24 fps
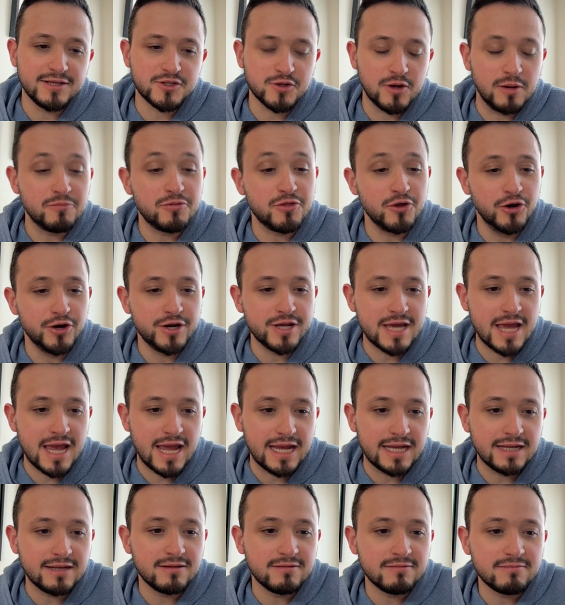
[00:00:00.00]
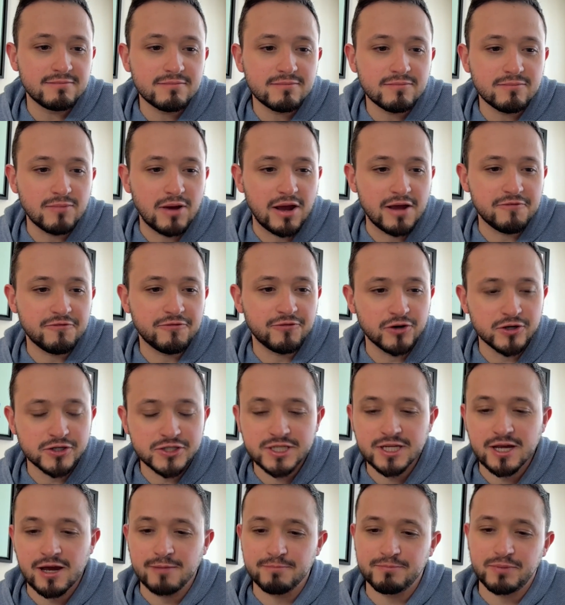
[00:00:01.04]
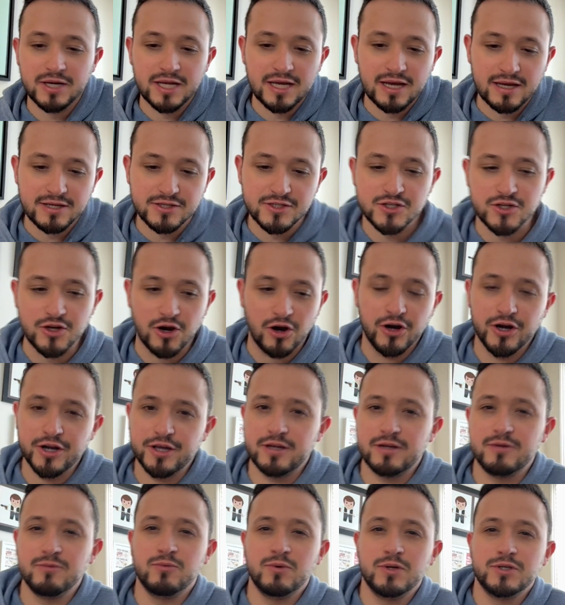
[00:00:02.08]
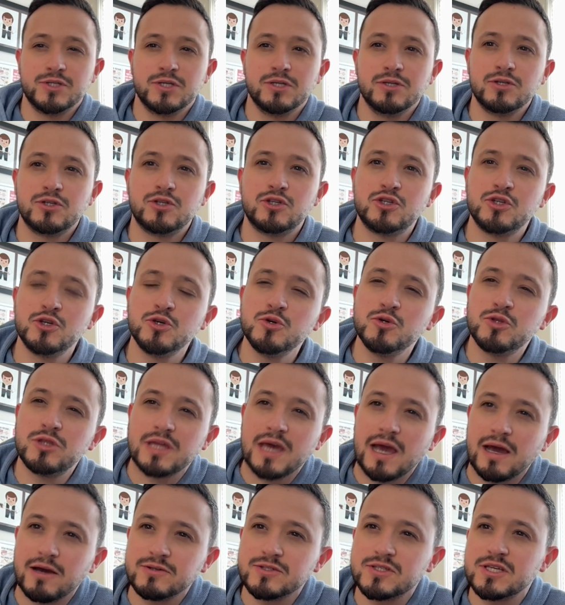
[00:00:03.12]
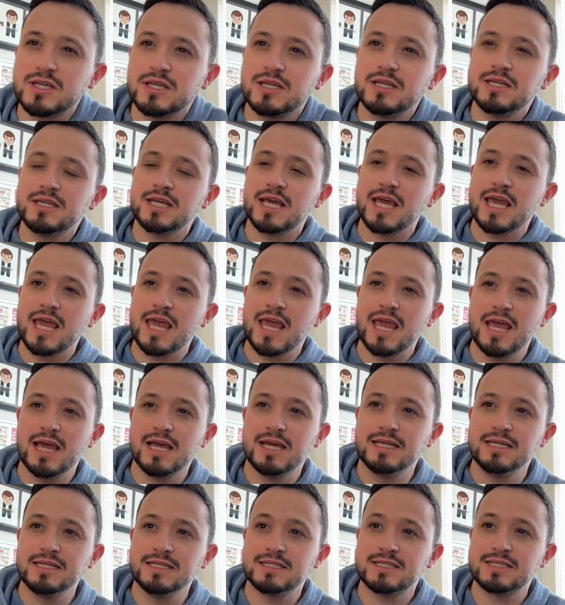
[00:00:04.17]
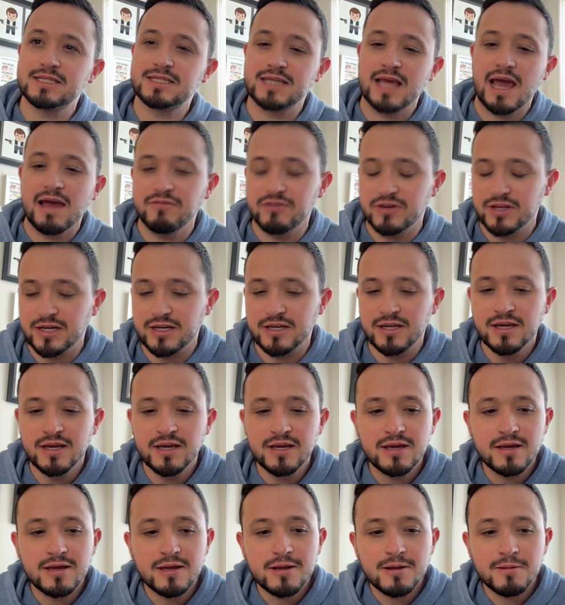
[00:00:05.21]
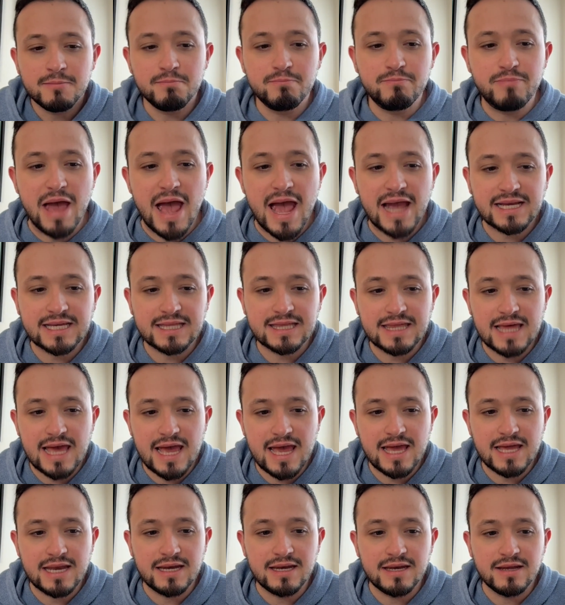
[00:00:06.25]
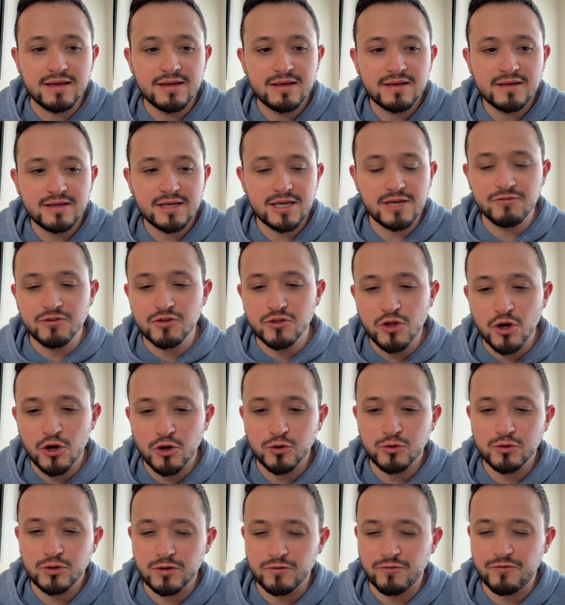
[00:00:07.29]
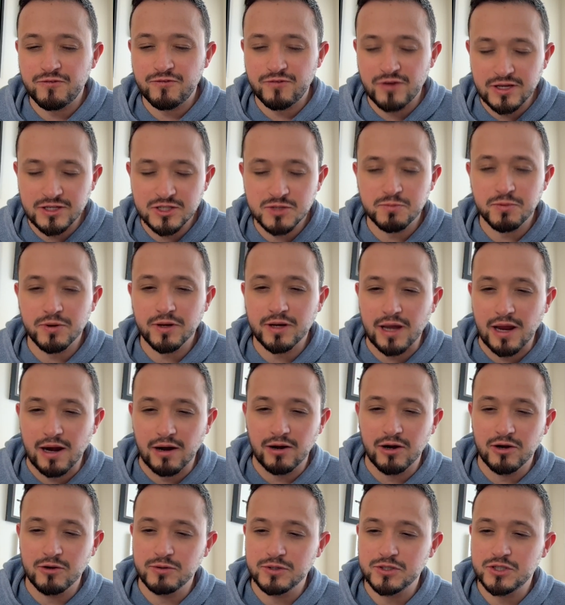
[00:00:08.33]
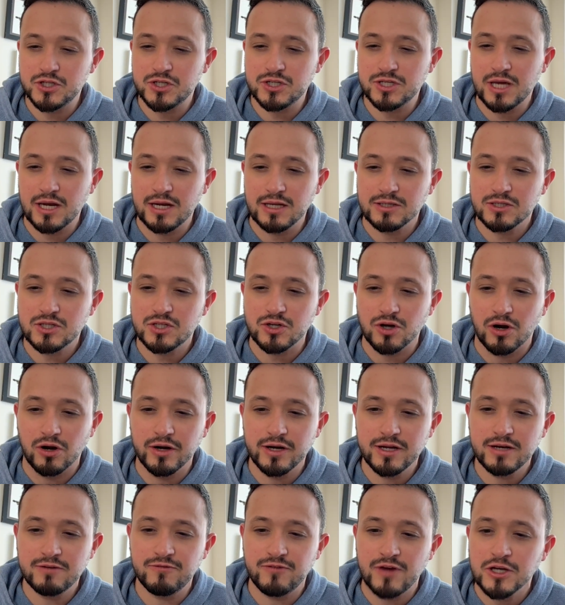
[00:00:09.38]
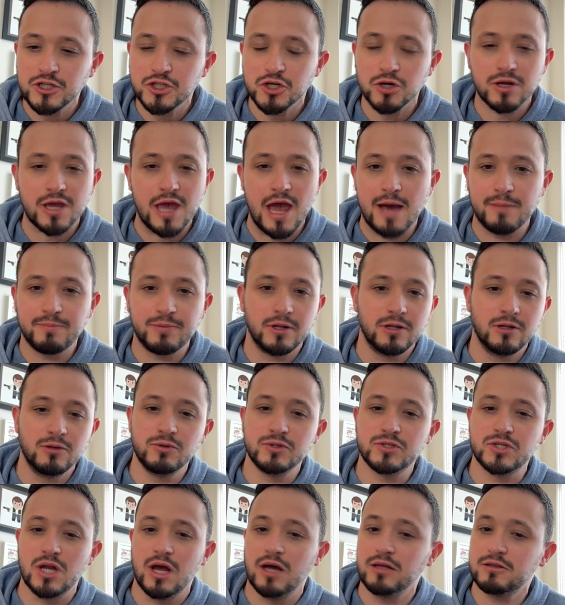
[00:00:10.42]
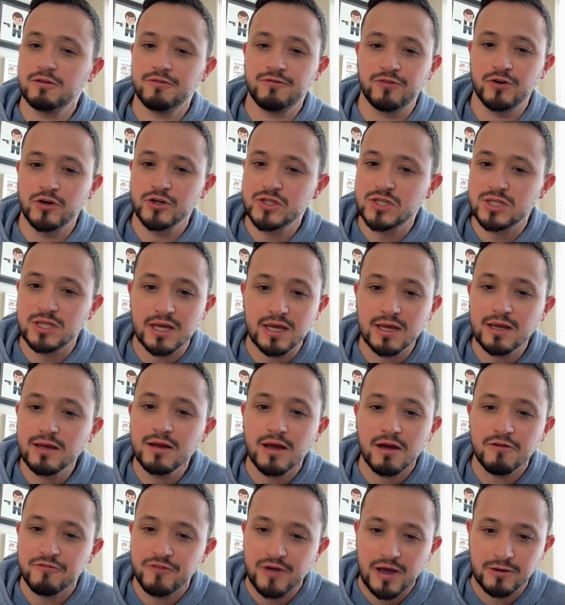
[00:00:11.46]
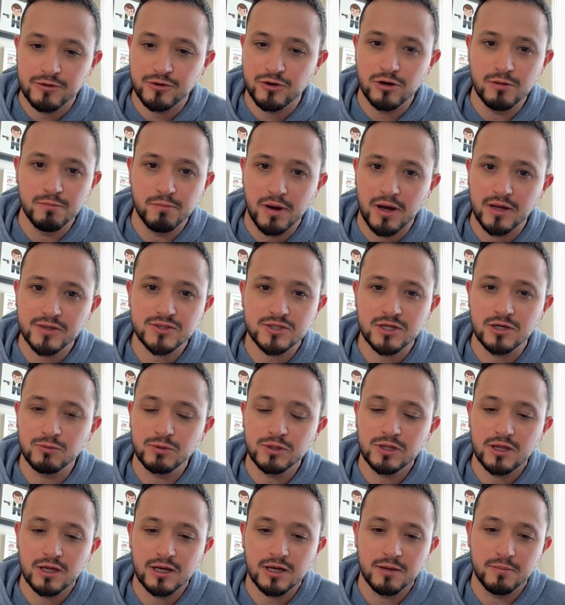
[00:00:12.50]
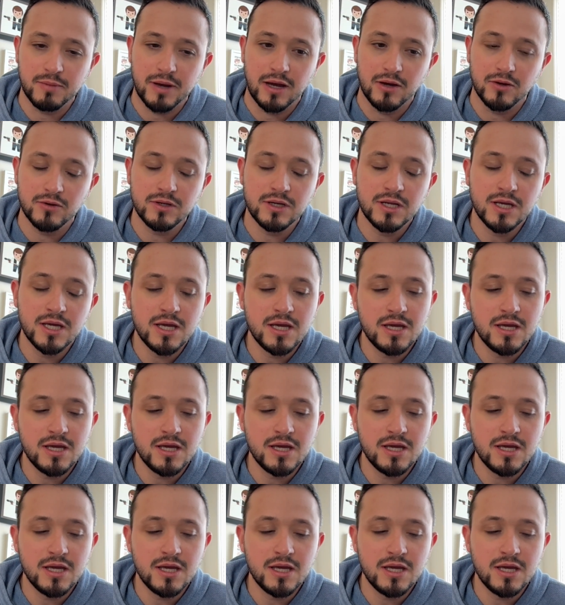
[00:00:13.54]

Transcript: So I'm 38. My first company I started was in 2007. Back then, even though the Facebook era was just getting started, venture capital was not the first thing a founder in Boston would think about.